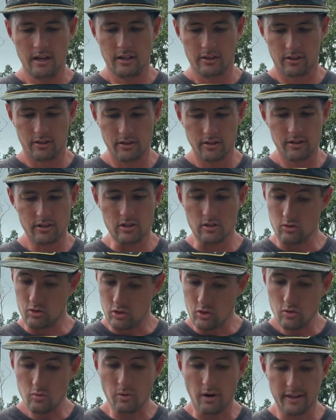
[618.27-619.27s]
good. You
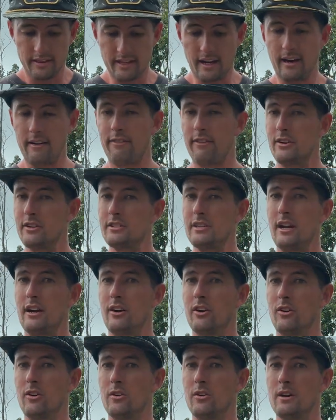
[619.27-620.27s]
do want that first
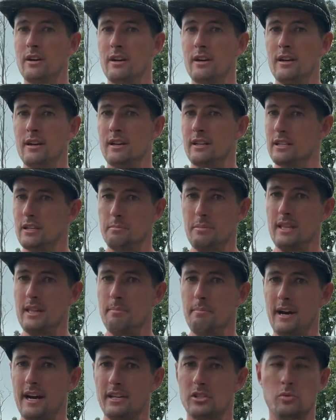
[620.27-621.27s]
arrow to be the
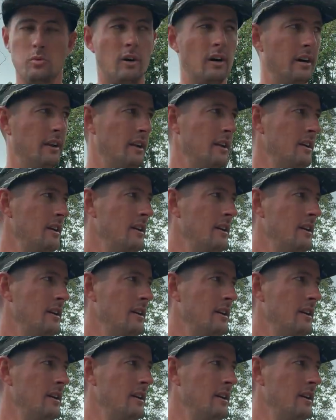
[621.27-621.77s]
best one.